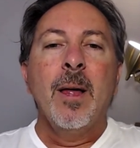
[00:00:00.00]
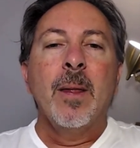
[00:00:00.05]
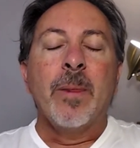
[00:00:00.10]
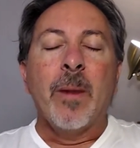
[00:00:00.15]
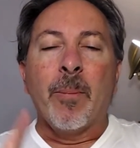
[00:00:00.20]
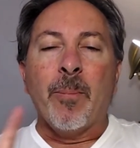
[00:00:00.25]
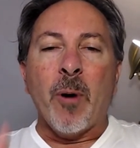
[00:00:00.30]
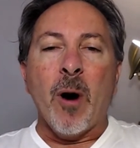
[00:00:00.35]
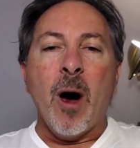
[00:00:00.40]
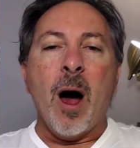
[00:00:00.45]

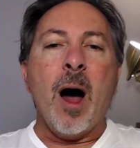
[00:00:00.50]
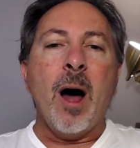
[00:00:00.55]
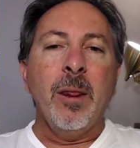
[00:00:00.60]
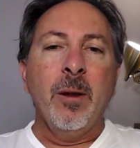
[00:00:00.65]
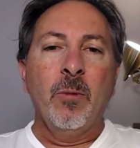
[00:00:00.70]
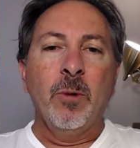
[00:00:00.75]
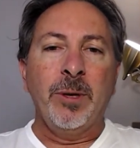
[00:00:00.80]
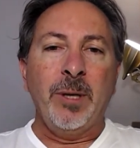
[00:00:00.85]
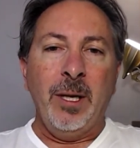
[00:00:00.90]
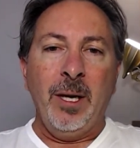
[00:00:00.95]
The problem
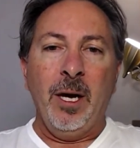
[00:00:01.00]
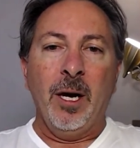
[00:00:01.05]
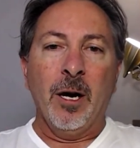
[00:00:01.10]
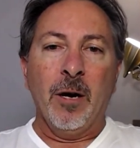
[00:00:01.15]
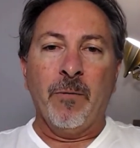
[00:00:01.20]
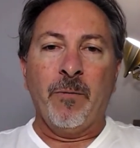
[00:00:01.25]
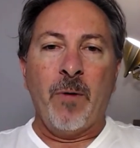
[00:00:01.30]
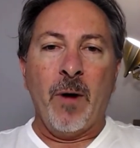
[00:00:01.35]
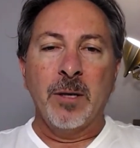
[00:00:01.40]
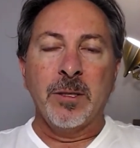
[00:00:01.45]
with the
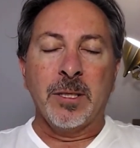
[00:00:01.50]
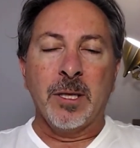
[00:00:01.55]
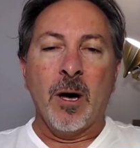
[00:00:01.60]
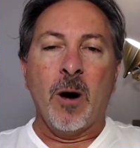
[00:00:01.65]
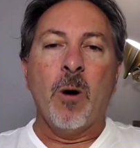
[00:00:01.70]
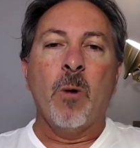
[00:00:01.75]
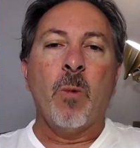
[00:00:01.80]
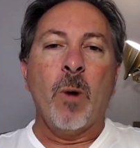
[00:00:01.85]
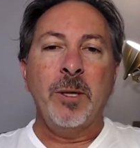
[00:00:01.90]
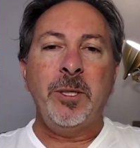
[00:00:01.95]
earphones,
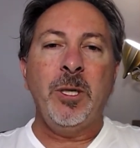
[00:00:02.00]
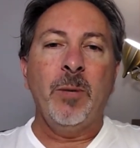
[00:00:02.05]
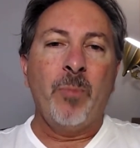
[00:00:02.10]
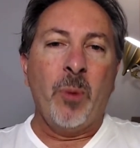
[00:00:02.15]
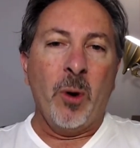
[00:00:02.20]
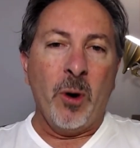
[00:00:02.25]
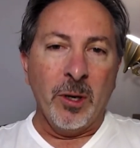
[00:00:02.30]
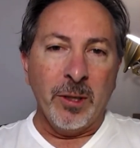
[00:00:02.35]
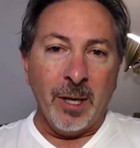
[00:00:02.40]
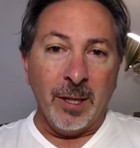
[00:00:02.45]
though, once you
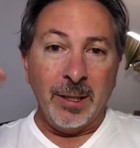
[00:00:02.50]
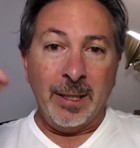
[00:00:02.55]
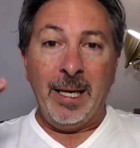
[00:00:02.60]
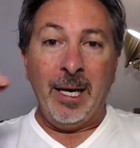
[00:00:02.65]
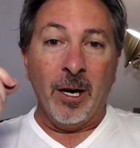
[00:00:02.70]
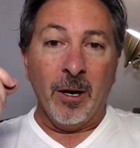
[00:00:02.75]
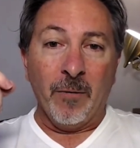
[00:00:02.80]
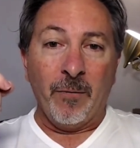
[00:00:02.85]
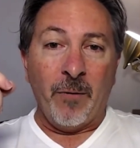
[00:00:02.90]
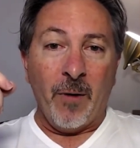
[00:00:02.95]
put on an
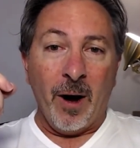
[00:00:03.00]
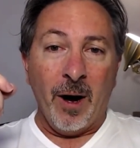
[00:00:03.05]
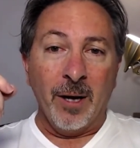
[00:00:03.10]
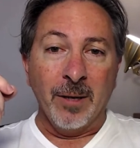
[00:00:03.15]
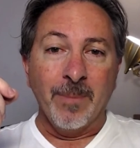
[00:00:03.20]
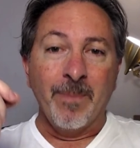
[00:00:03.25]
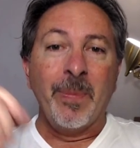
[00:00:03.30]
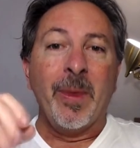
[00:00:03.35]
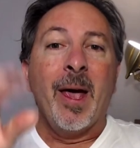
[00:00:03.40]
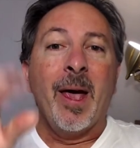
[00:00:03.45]

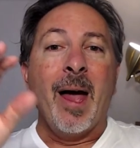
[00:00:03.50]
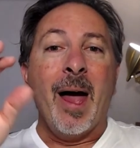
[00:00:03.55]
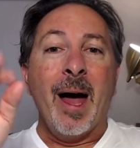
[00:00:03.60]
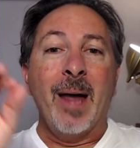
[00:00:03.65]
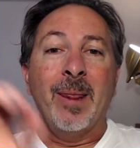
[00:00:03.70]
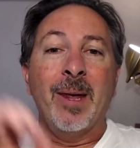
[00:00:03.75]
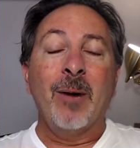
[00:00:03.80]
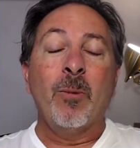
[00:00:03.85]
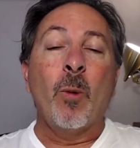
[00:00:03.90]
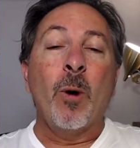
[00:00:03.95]
earphone, and
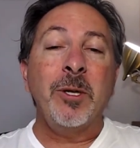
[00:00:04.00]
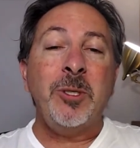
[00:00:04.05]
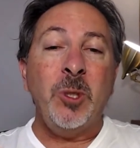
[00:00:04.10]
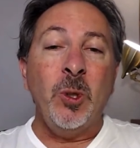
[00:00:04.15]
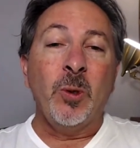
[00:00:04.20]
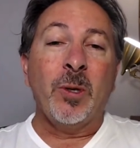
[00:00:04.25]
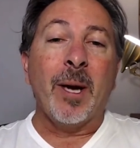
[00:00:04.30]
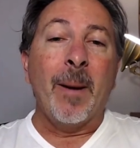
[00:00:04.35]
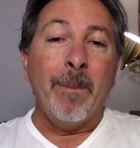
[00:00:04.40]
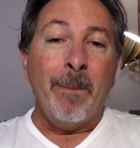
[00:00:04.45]
then once you
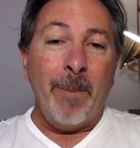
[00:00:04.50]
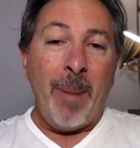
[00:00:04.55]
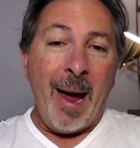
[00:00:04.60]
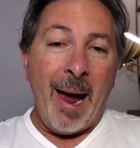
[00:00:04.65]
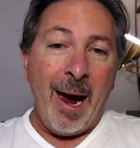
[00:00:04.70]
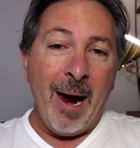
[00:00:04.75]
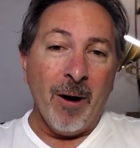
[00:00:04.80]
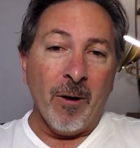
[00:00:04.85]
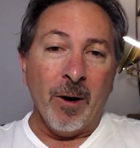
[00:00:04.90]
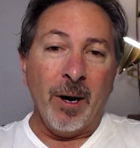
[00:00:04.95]

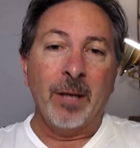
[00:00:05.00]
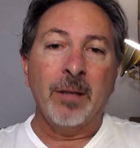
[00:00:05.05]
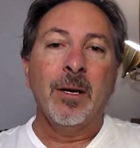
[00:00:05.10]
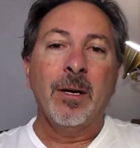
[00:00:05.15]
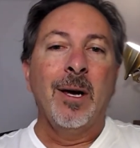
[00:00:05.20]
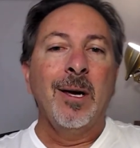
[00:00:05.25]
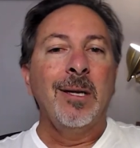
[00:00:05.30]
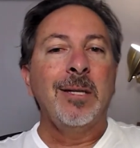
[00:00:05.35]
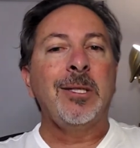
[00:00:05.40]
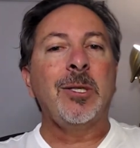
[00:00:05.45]
compare it
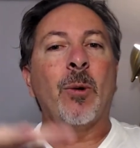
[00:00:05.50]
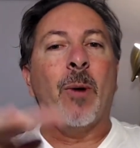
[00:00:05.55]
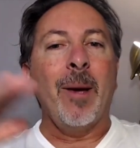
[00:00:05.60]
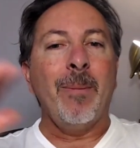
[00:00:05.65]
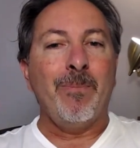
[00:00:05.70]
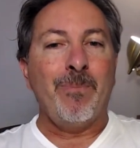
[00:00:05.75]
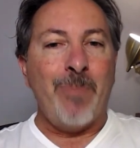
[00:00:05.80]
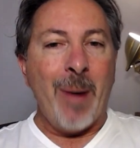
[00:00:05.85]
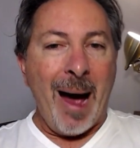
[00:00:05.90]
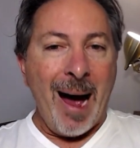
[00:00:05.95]
to a
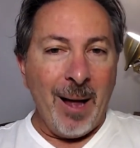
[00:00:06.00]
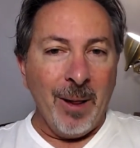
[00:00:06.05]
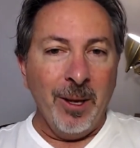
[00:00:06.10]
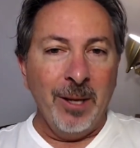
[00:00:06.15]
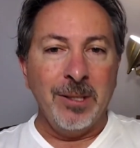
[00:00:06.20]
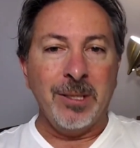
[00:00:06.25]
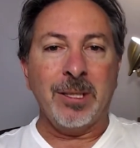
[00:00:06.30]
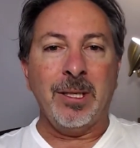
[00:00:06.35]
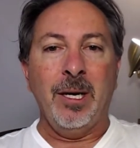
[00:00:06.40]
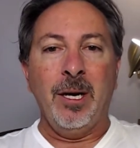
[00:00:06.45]

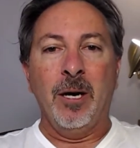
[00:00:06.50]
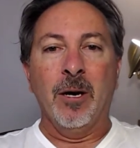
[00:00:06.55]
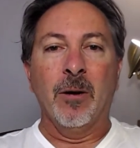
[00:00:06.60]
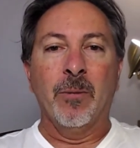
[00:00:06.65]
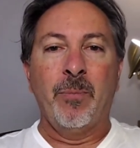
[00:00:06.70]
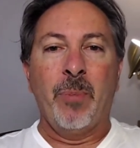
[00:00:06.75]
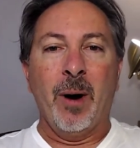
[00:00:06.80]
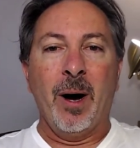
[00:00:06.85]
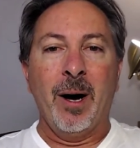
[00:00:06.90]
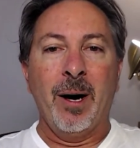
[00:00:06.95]
balanced
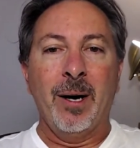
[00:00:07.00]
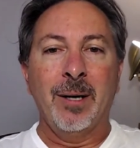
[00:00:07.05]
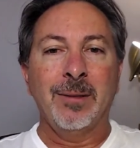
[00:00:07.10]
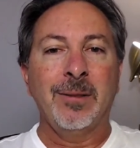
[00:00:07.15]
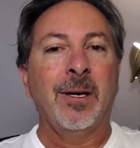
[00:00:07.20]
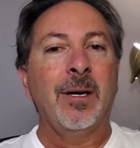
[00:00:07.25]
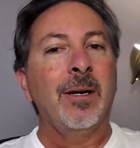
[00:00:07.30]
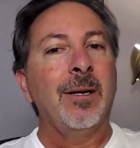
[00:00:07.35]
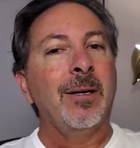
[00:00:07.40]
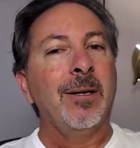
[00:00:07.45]
earbud,
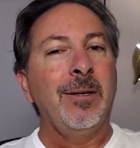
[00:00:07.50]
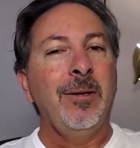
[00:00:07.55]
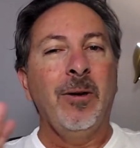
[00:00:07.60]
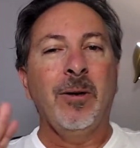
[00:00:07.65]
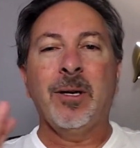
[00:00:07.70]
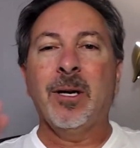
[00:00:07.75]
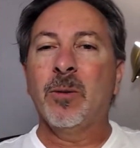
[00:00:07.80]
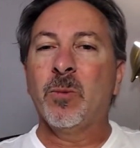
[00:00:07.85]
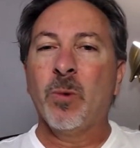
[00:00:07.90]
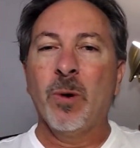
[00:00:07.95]
you
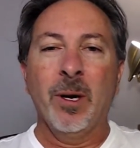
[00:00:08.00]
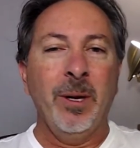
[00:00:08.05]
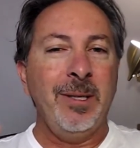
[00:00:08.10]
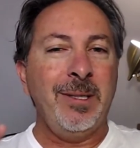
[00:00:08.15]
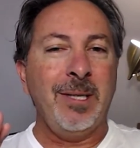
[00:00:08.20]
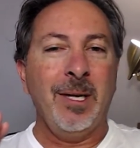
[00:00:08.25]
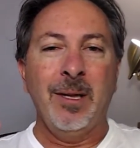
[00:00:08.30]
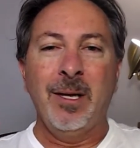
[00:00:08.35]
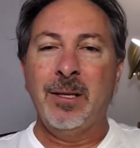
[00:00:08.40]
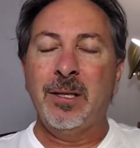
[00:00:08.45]
can really
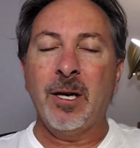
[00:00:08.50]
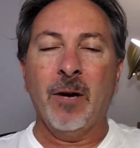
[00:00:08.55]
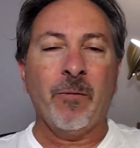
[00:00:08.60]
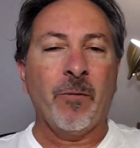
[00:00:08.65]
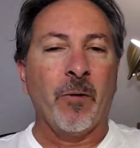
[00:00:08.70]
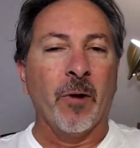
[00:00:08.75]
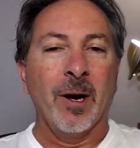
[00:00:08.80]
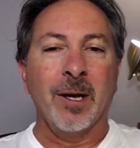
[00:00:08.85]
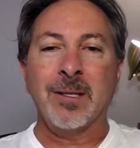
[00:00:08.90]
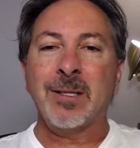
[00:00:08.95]
see the
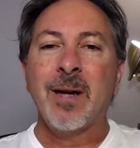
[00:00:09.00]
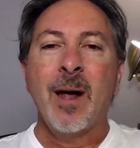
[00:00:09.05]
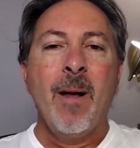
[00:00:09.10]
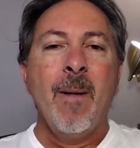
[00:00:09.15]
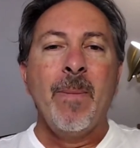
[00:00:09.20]
difference.